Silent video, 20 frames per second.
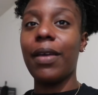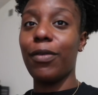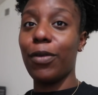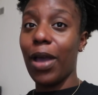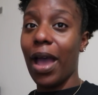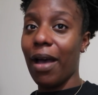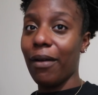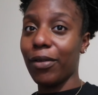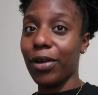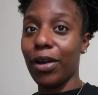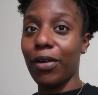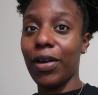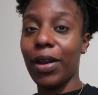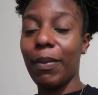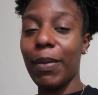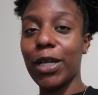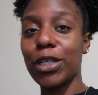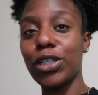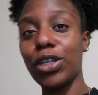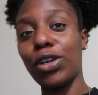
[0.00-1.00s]
If you haven't already,
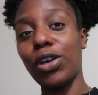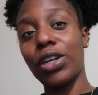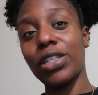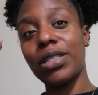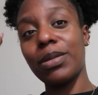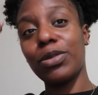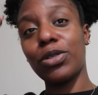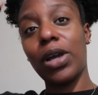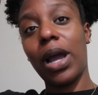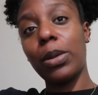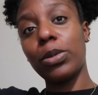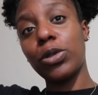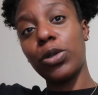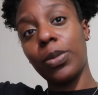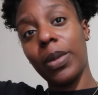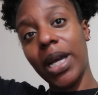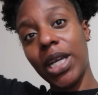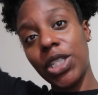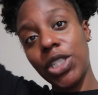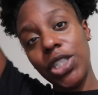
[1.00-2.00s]
make sure you are subscribed to
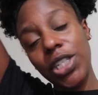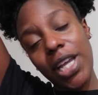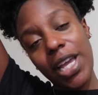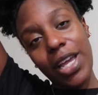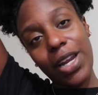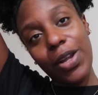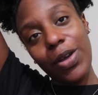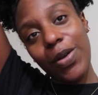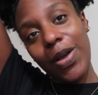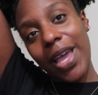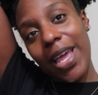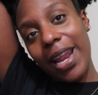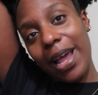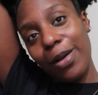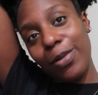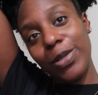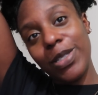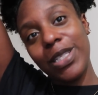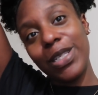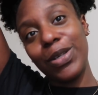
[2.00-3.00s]
my channel, and
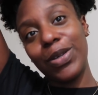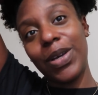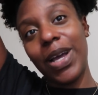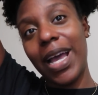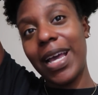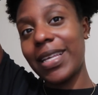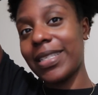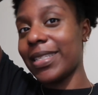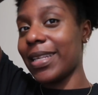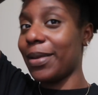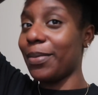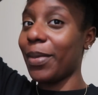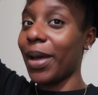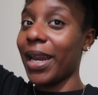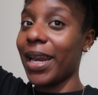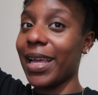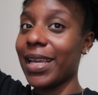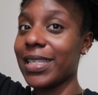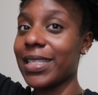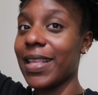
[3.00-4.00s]
I will see you guys in my
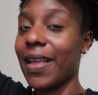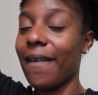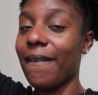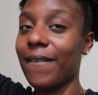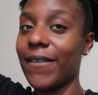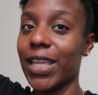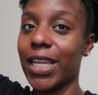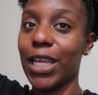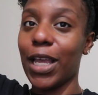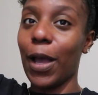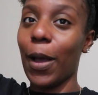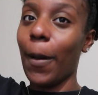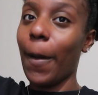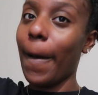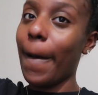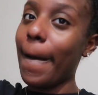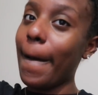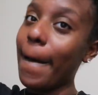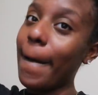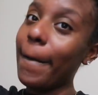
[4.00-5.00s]
next video.
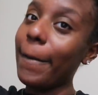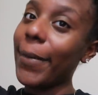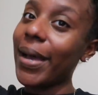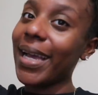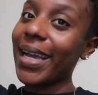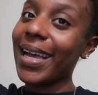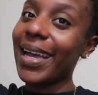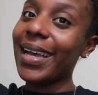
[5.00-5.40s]
Bye